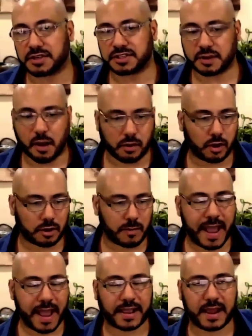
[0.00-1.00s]
So I'll look
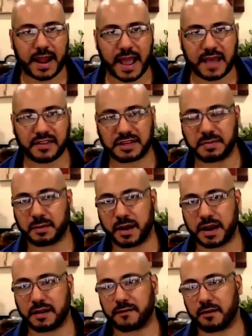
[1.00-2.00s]
back at an ad that's been
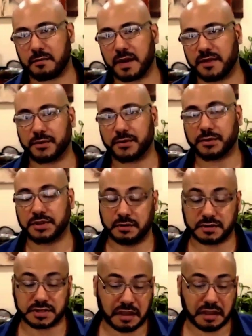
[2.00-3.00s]
running for a month or two.
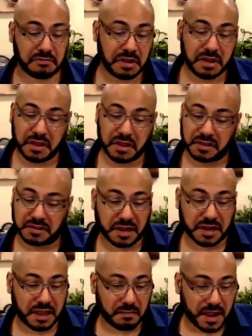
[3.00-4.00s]
It's like, didn't
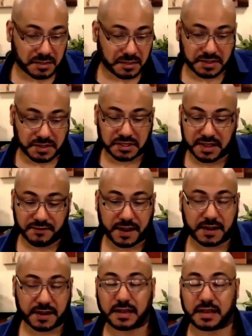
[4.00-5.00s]
get much, but the stuff
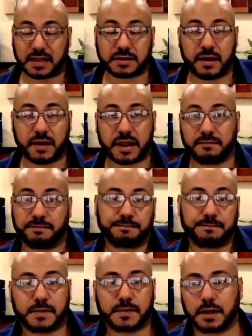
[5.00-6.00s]
I did get is great.
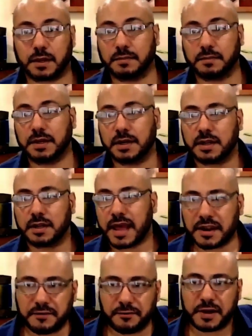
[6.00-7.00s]
So a lot
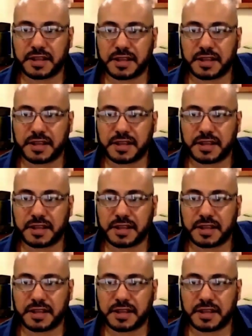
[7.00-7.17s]
of different